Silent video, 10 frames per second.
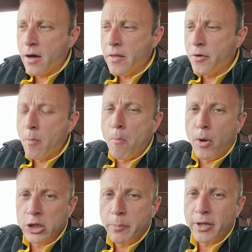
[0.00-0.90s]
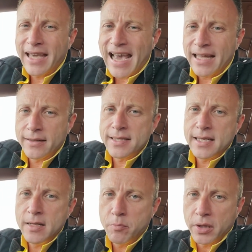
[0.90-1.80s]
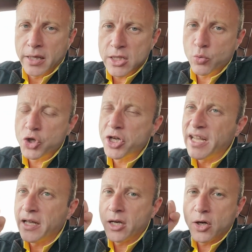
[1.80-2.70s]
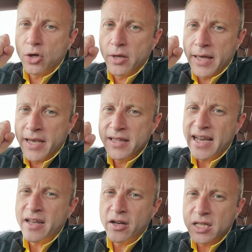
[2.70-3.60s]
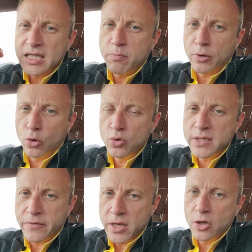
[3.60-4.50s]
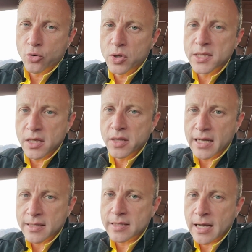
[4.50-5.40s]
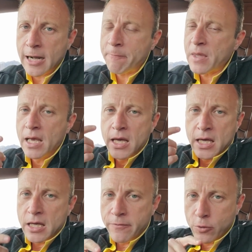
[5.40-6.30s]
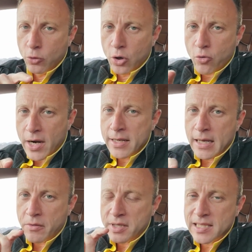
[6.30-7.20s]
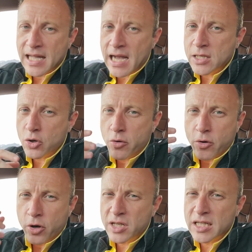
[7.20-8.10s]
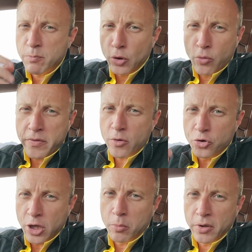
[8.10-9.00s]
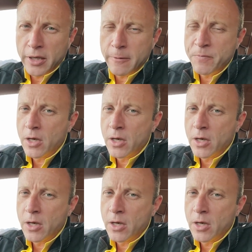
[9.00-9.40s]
there are multiple catalysts in place which could ignite an explosive increase in that stock if you look right now, the stocks are they're exploding, they're doubling,